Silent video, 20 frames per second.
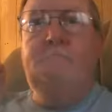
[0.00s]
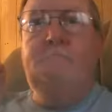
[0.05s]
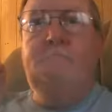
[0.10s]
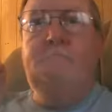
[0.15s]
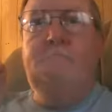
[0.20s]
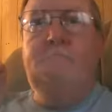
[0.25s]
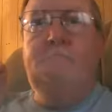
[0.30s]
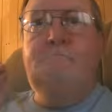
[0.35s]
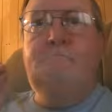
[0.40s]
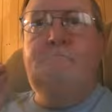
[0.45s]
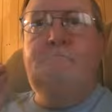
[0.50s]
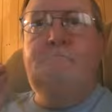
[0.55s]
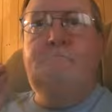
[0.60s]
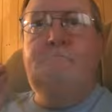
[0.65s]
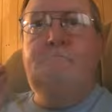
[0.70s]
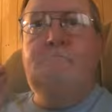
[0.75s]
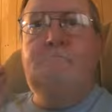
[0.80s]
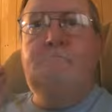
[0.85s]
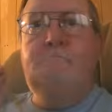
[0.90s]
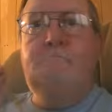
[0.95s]

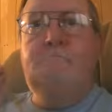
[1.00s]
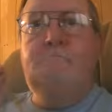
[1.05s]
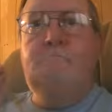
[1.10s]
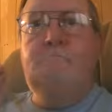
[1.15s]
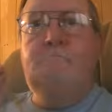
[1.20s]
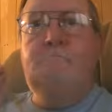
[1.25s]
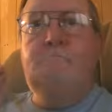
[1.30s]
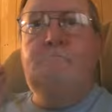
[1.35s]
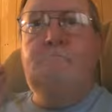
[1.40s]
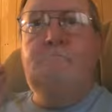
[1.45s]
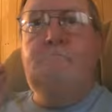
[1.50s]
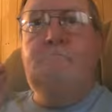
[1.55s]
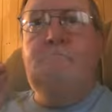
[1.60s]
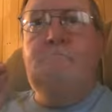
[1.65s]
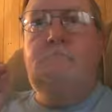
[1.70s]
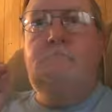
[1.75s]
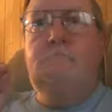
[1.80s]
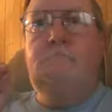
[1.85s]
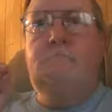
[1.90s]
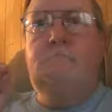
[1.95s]

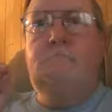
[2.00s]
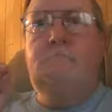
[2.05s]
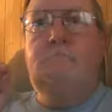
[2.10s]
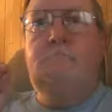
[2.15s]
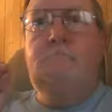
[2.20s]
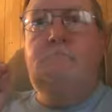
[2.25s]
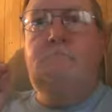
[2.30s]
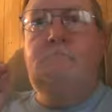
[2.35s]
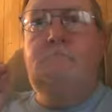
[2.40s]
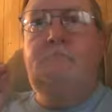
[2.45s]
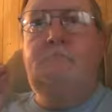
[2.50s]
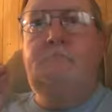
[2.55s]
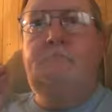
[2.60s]
Nothing is said.